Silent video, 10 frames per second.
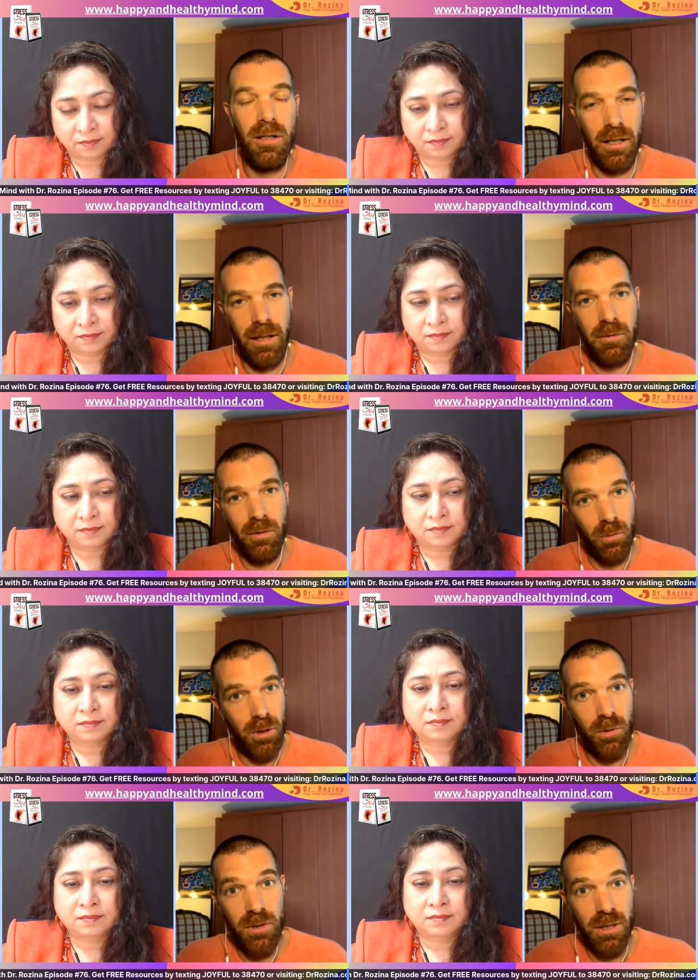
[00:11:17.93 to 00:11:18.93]
Speaker 1: like
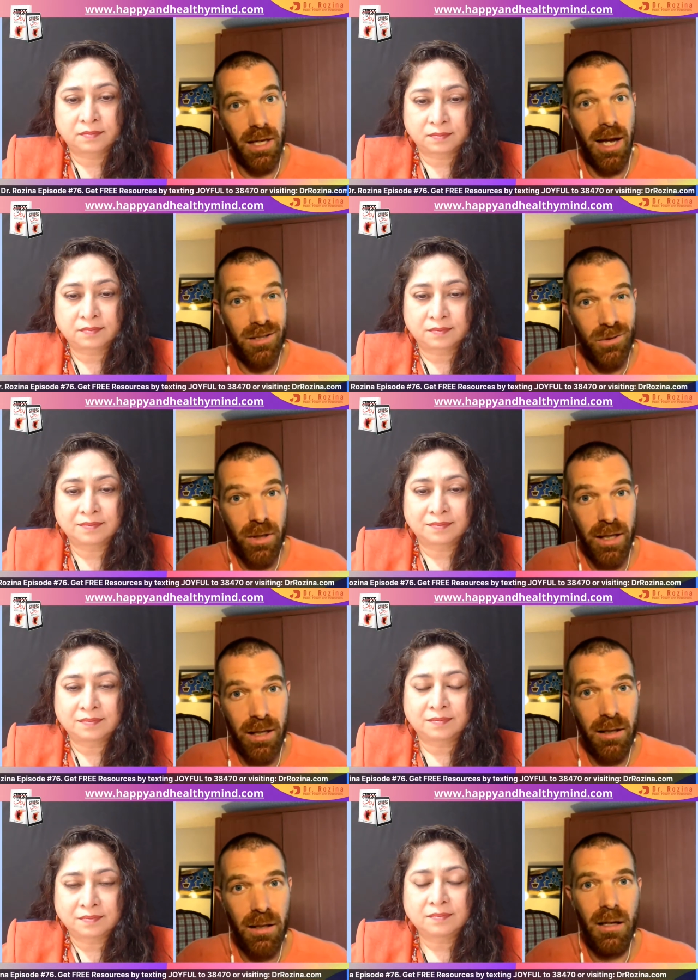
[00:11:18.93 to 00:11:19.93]
reducing the eye
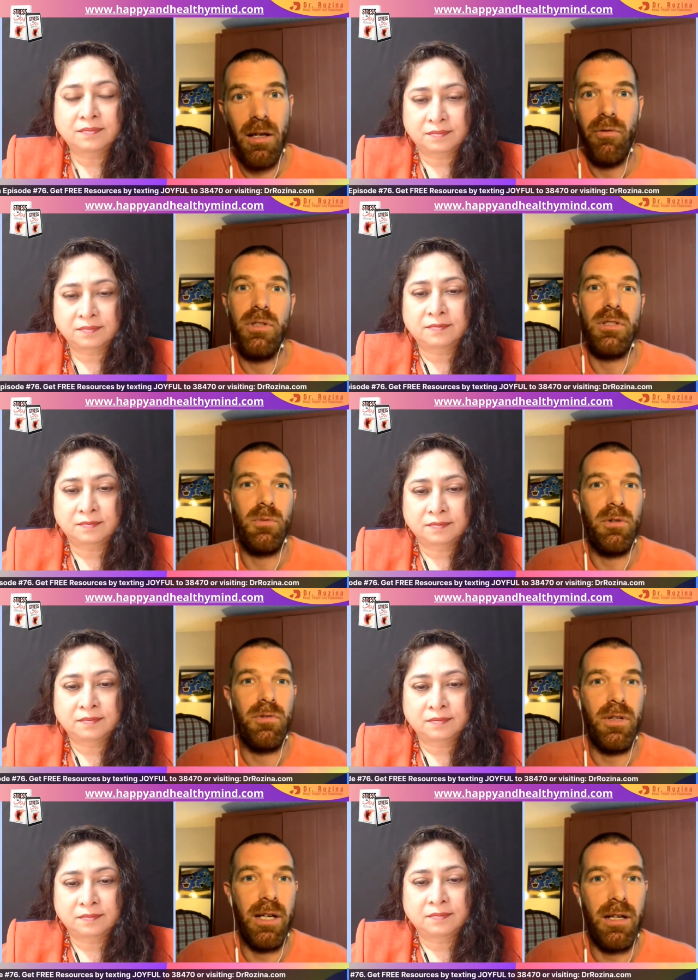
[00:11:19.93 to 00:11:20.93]
strain for instance
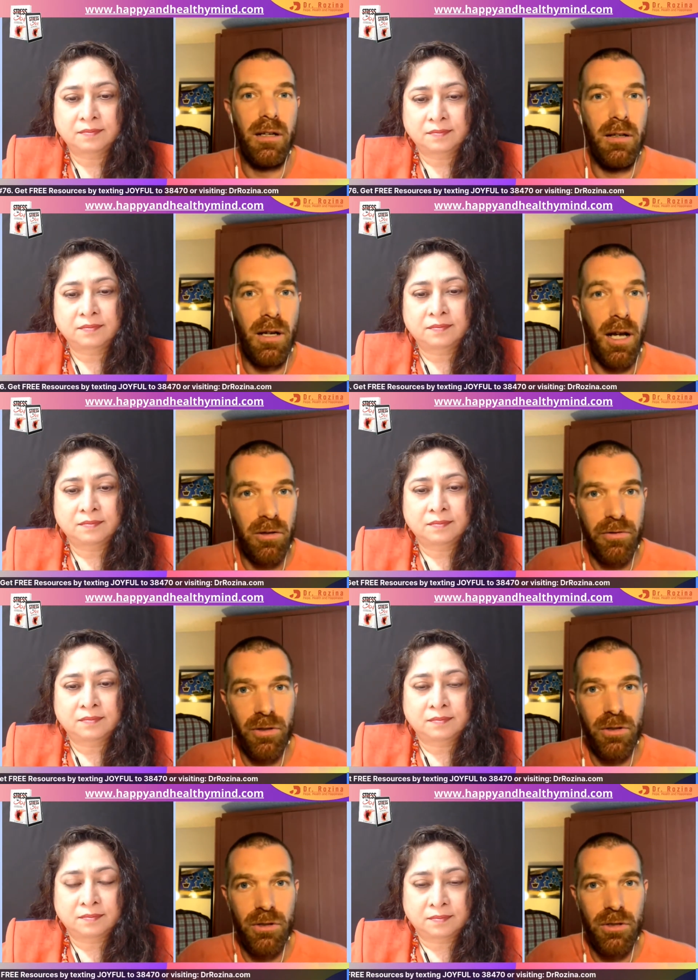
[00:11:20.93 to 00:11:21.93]
with like color
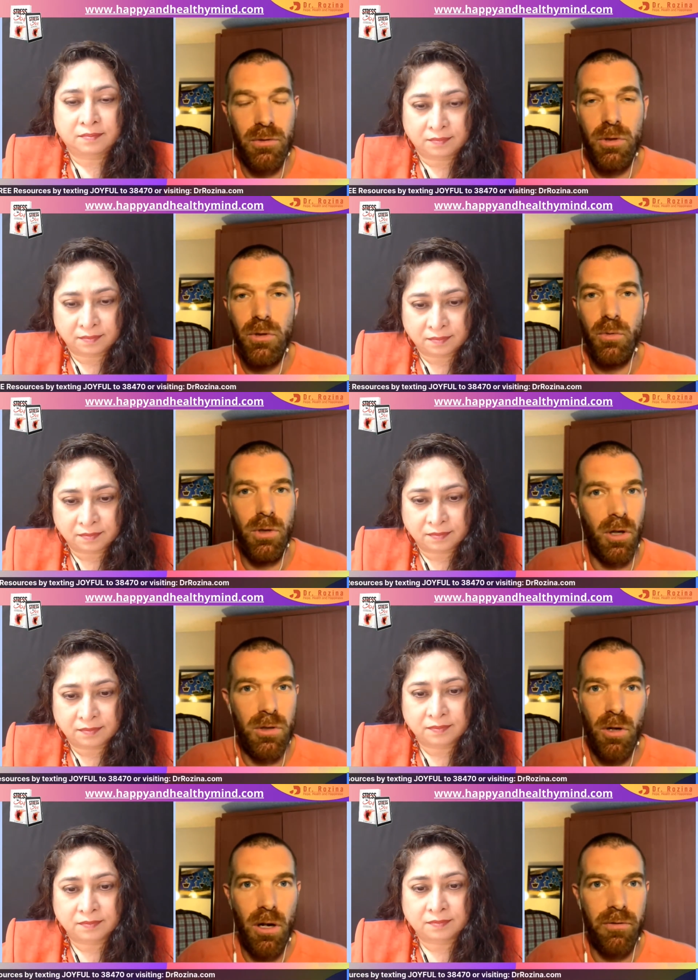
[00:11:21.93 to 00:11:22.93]
filters, which we
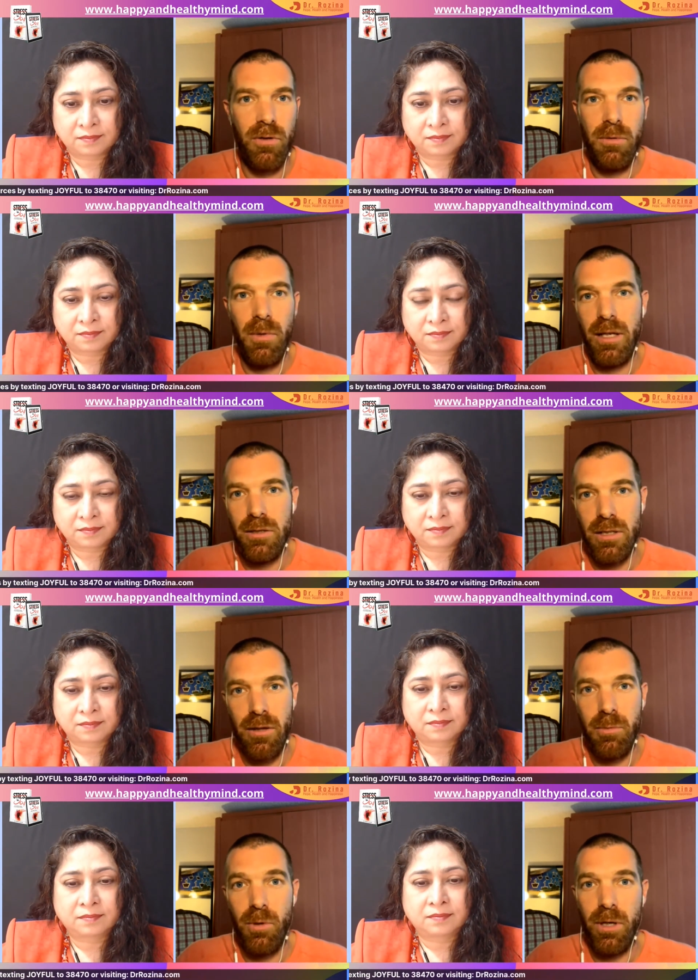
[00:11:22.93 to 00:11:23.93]
also offer, and, and, there's
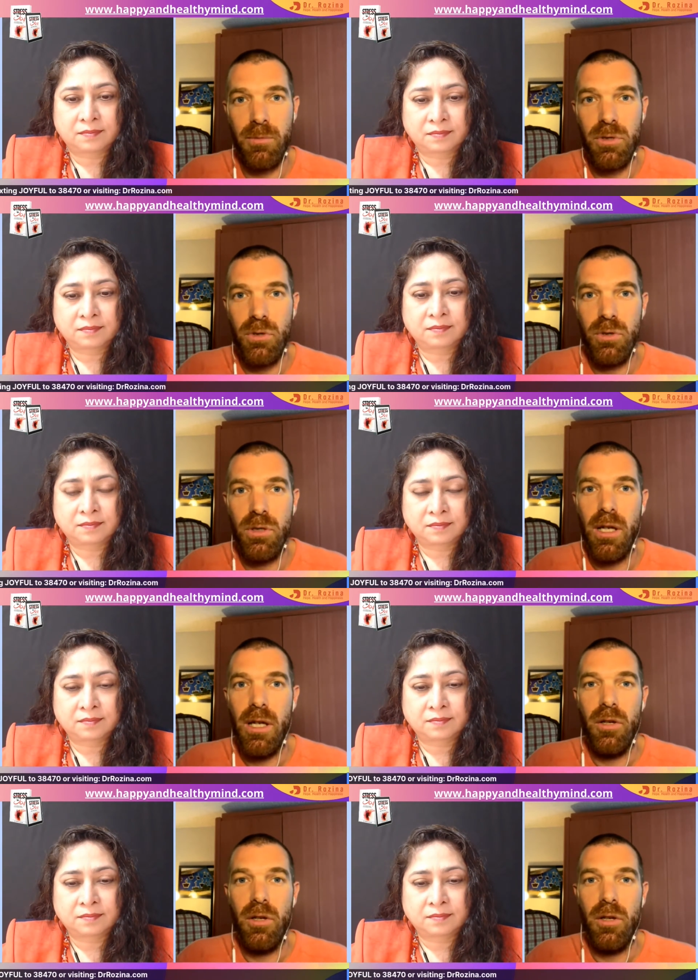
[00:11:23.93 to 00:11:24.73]
other programs too.